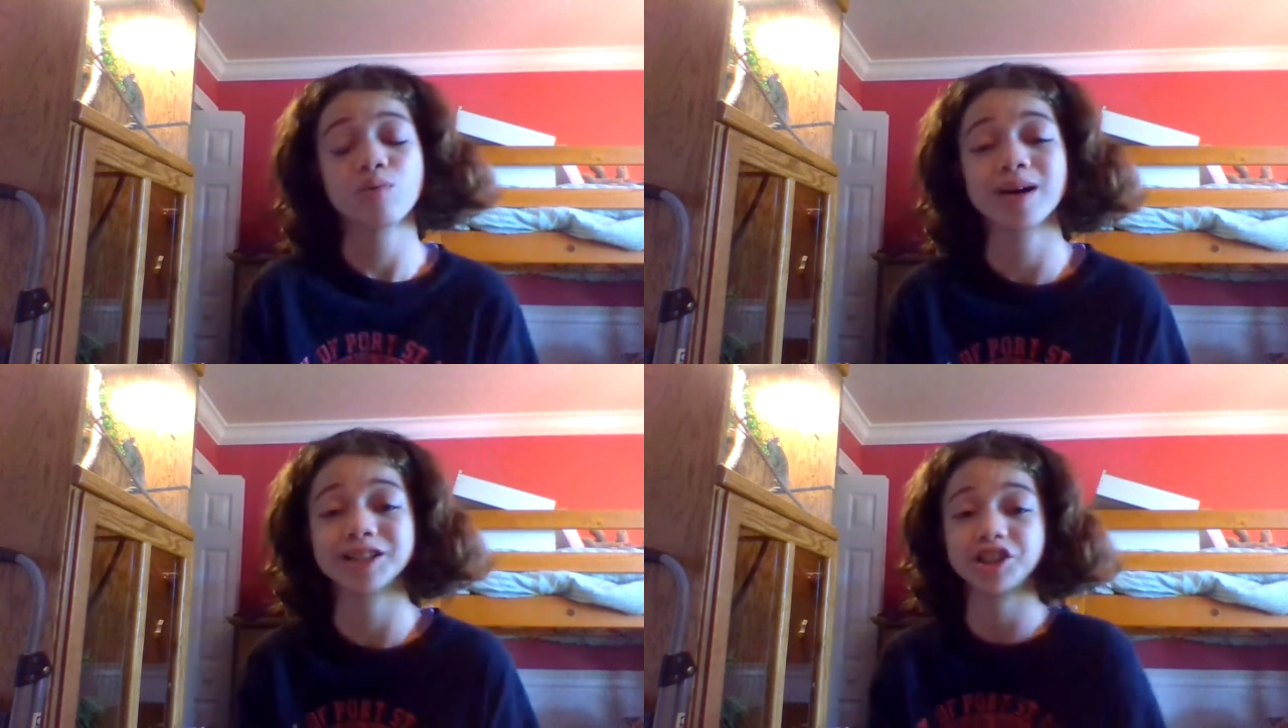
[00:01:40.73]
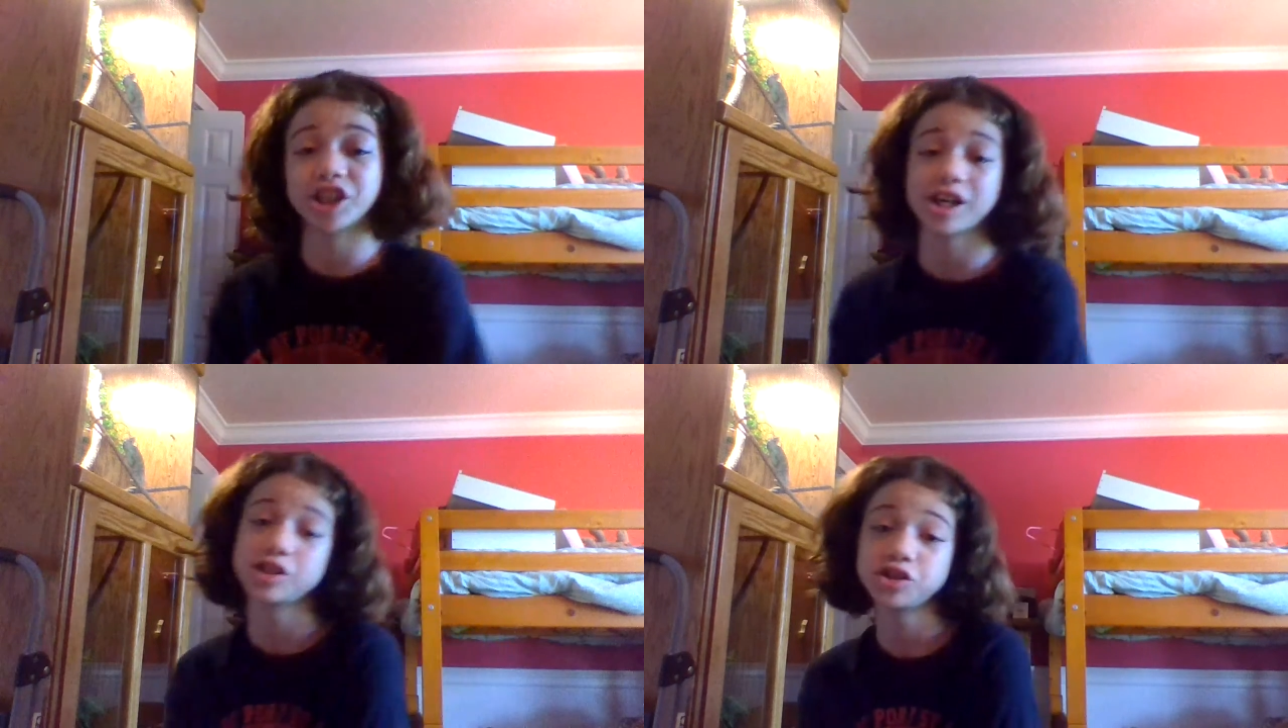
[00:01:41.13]
what
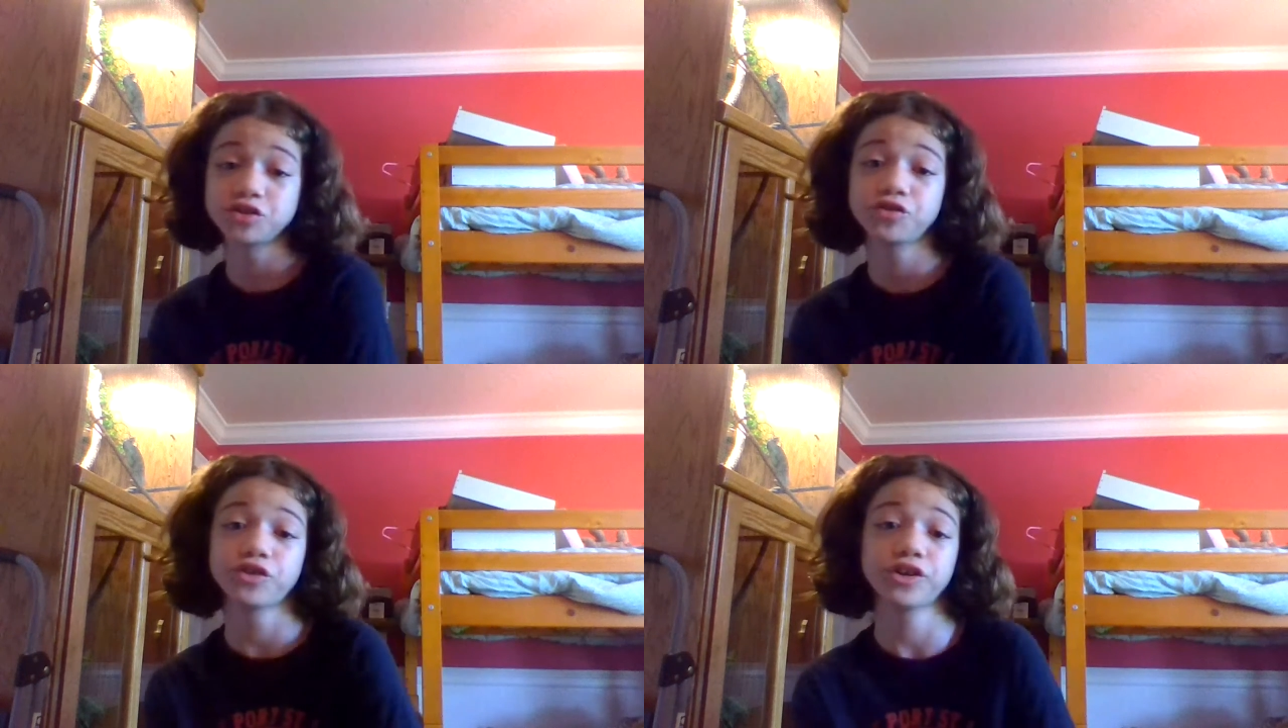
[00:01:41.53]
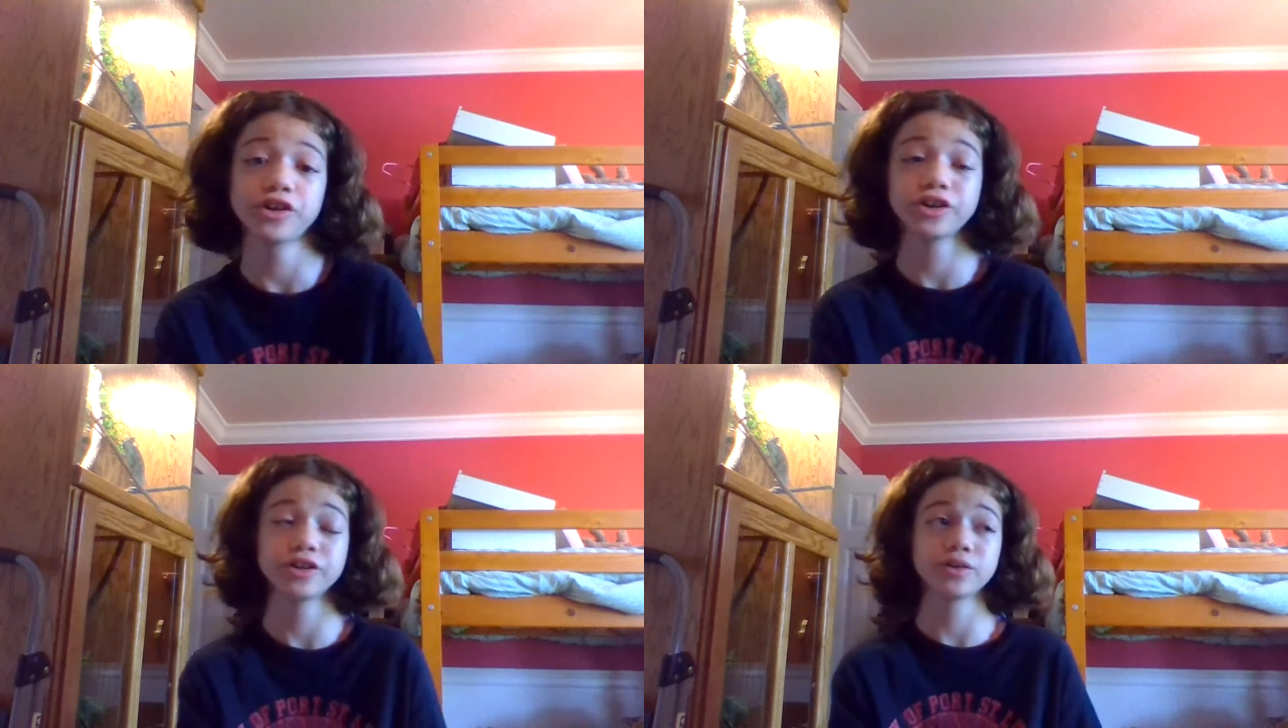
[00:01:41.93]
should I do for
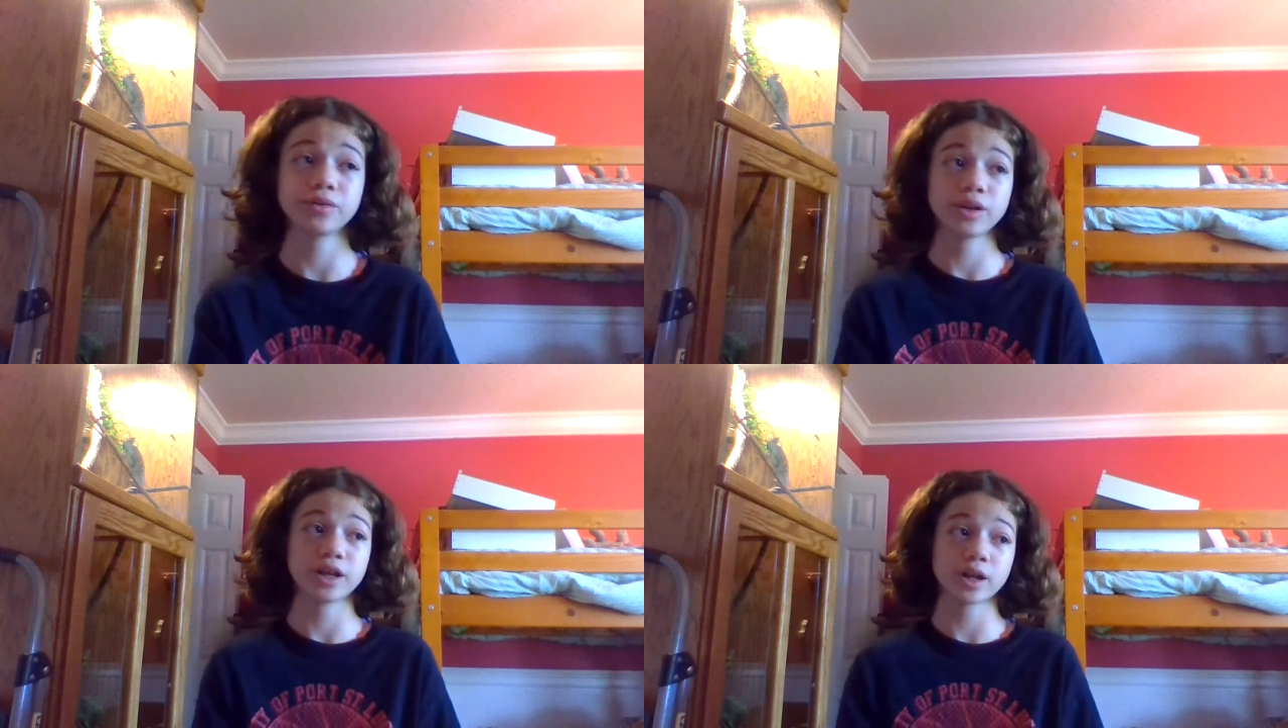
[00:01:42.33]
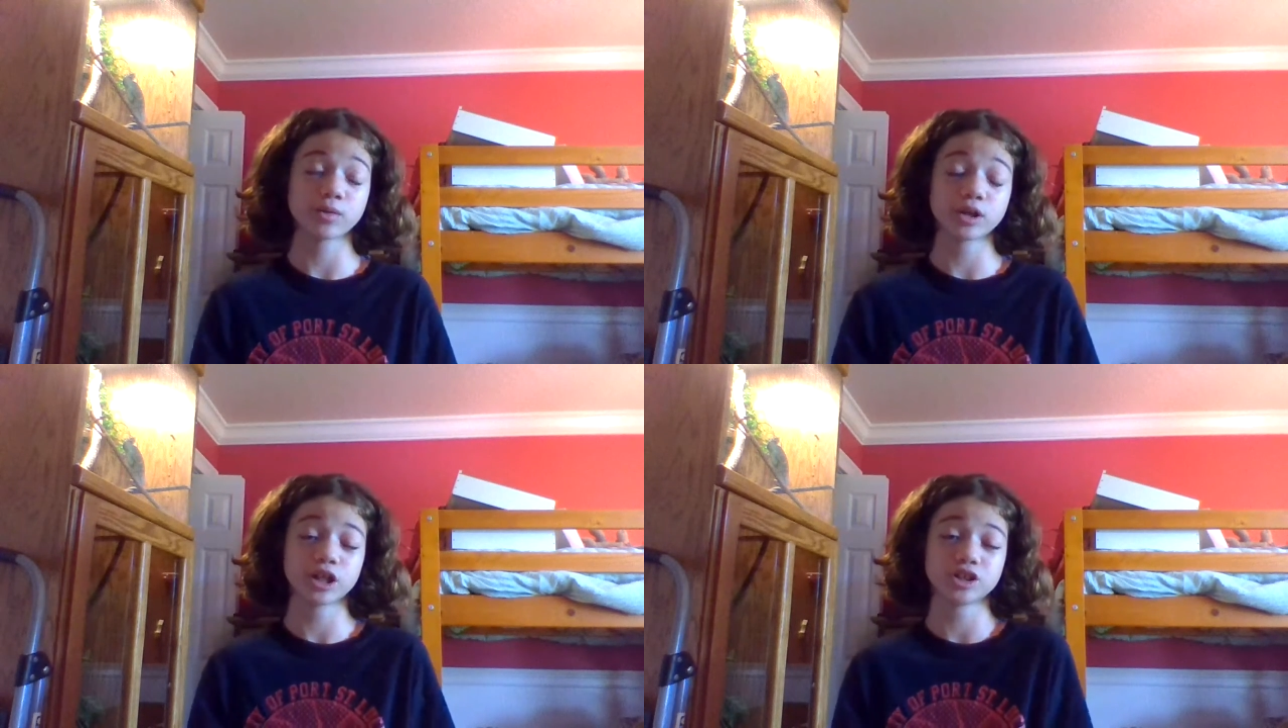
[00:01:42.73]
hitting
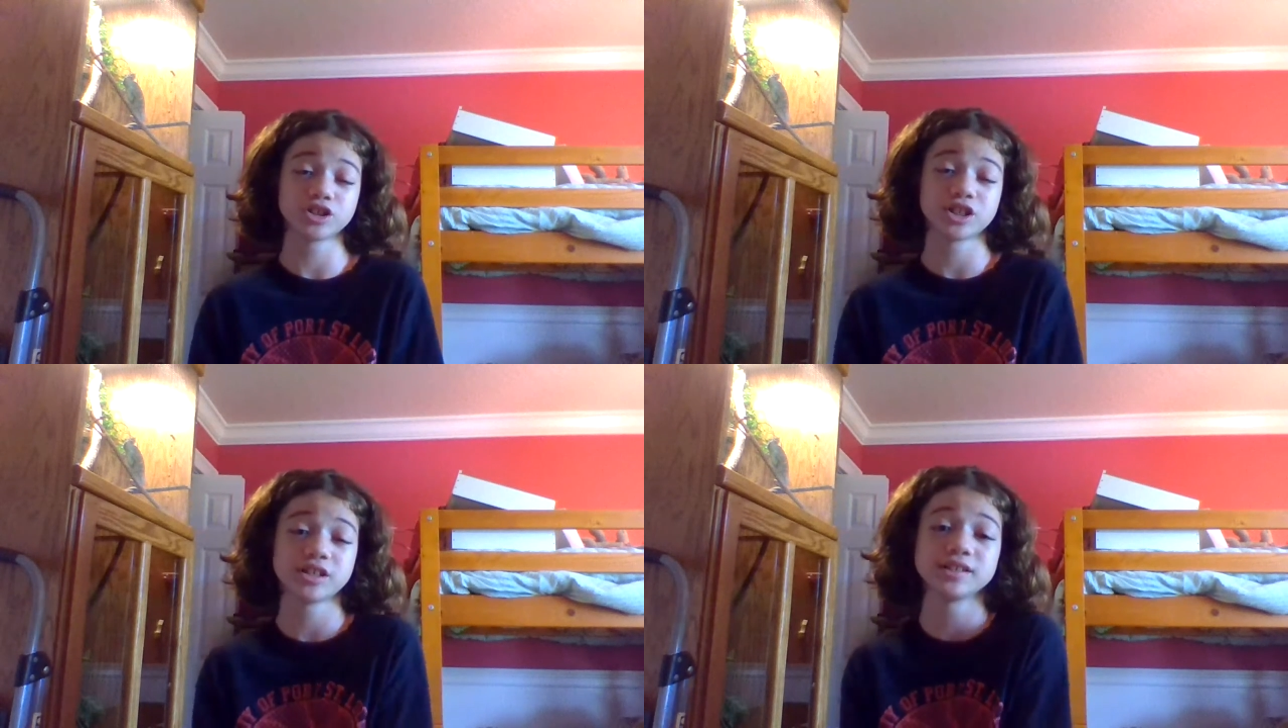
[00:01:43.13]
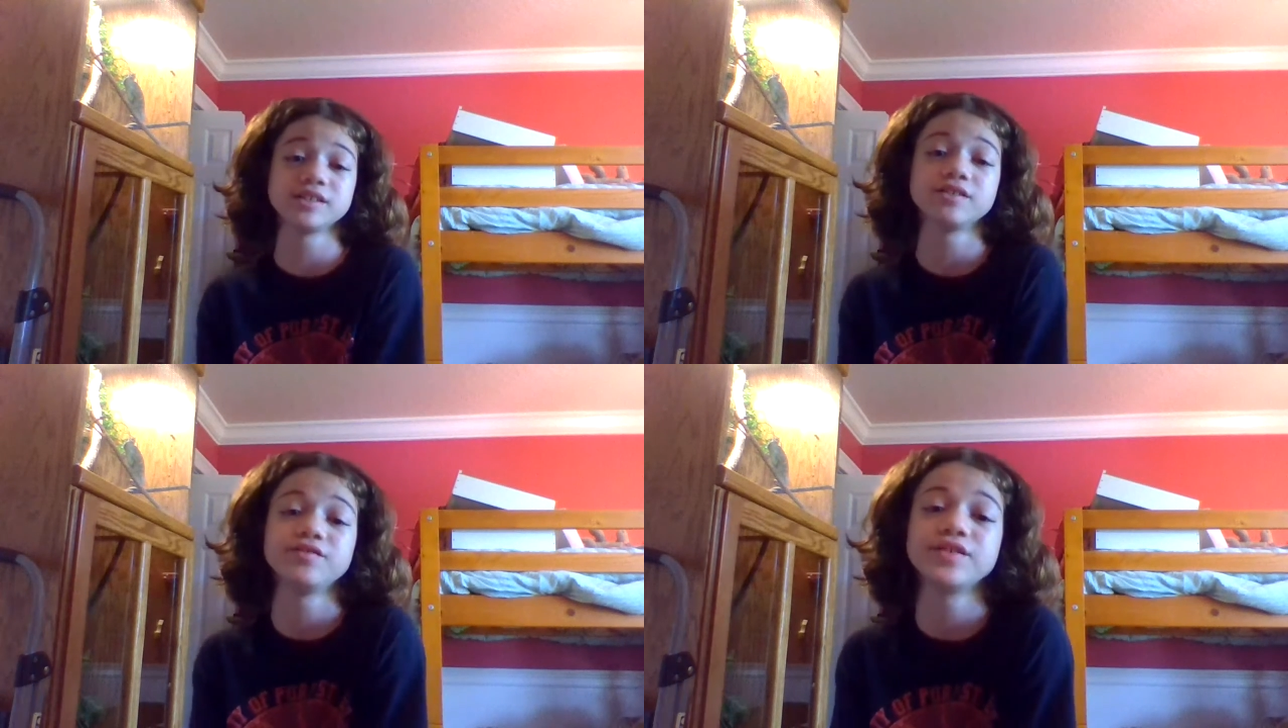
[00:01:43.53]

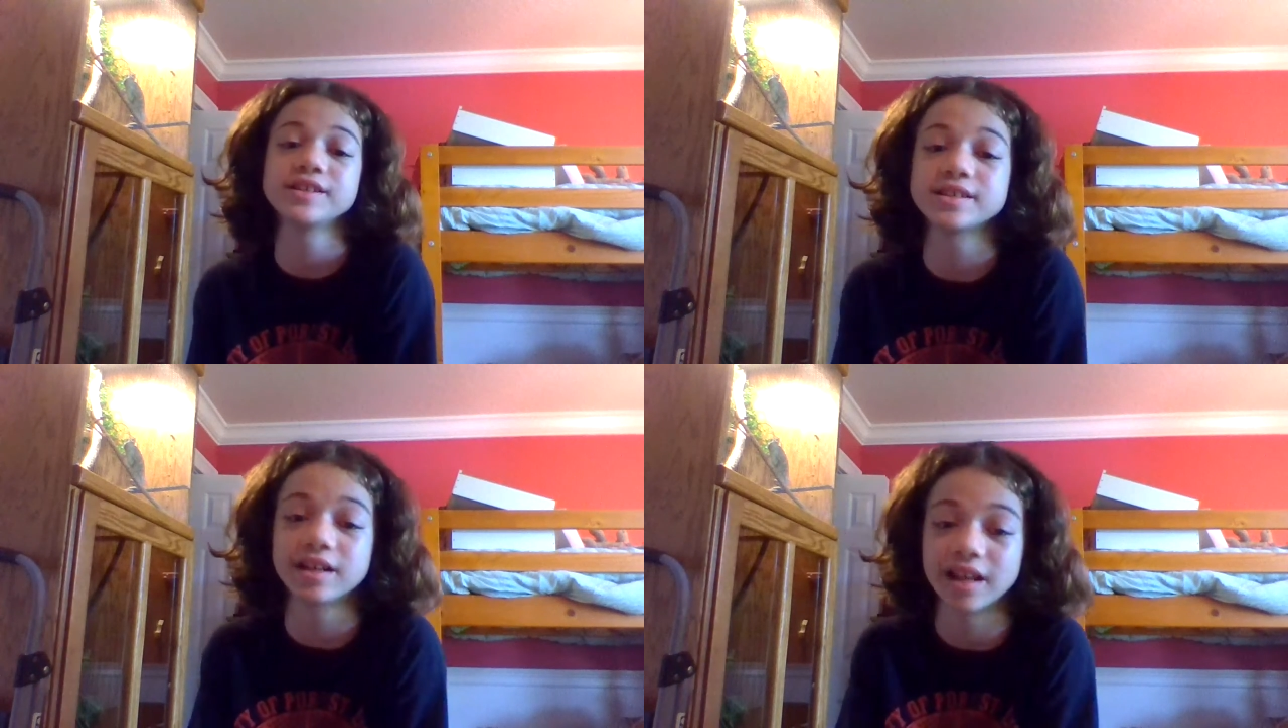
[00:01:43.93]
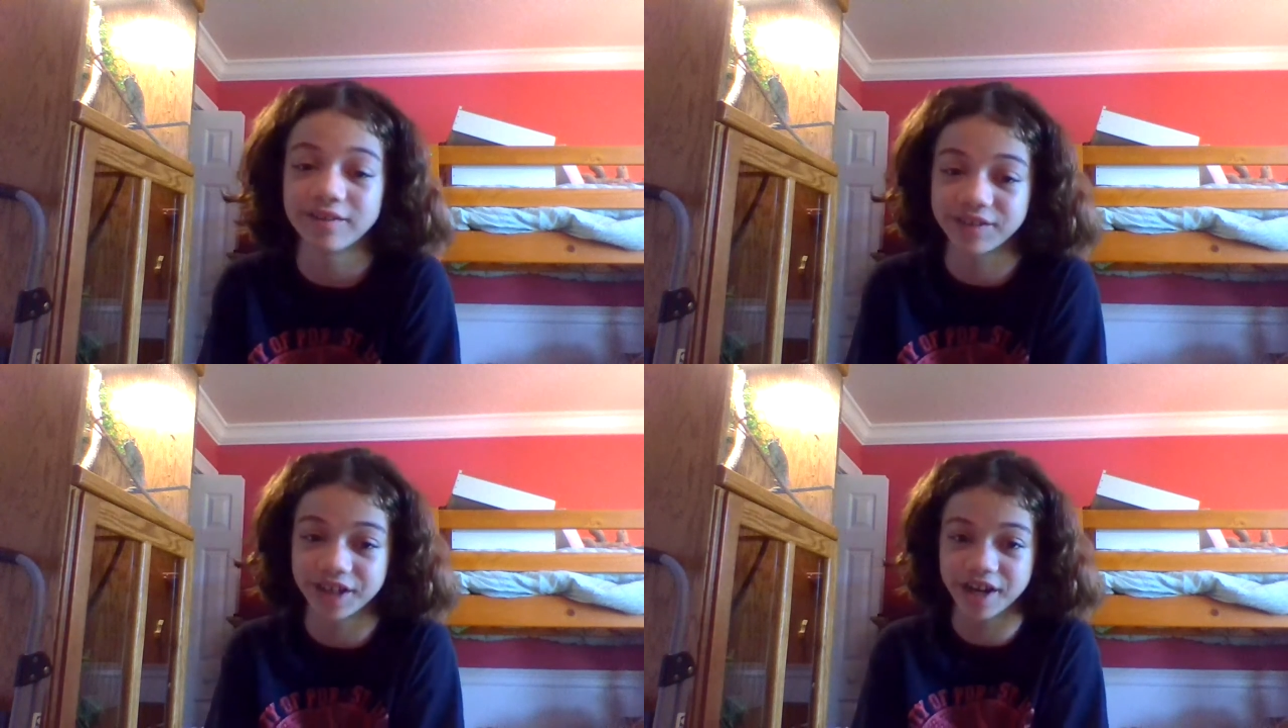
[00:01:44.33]
102 views on
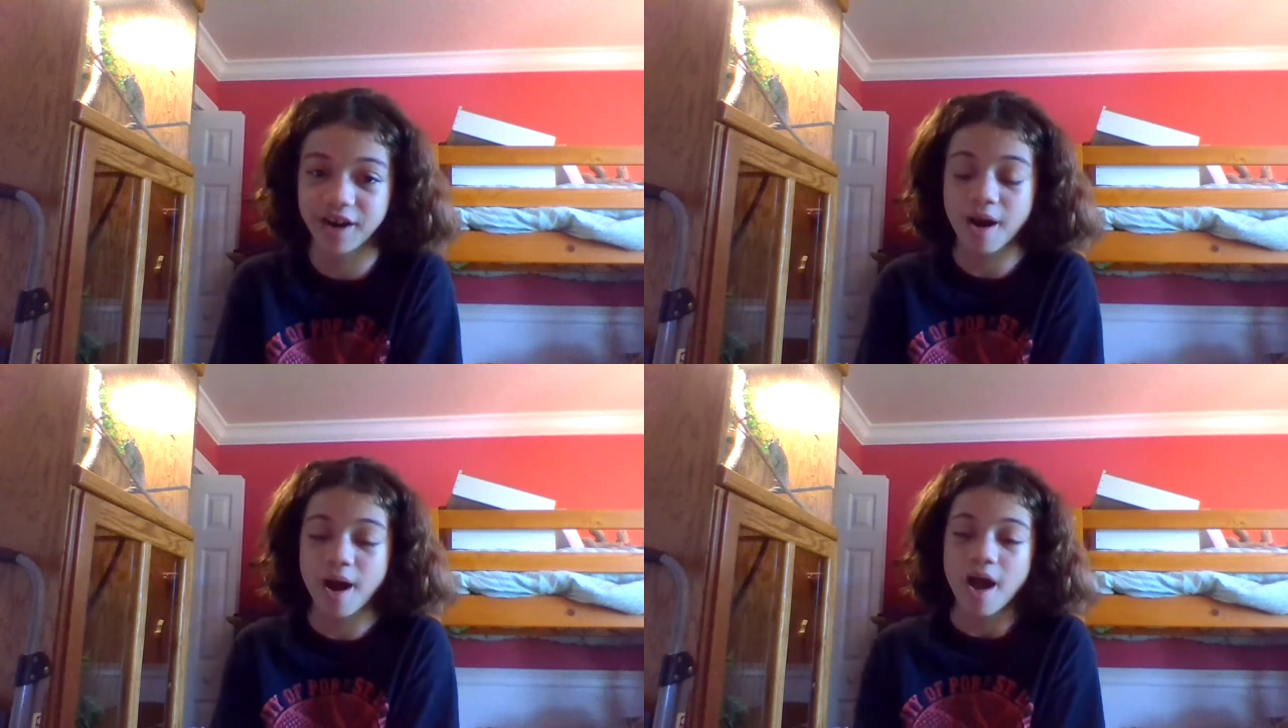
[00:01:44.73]
that video.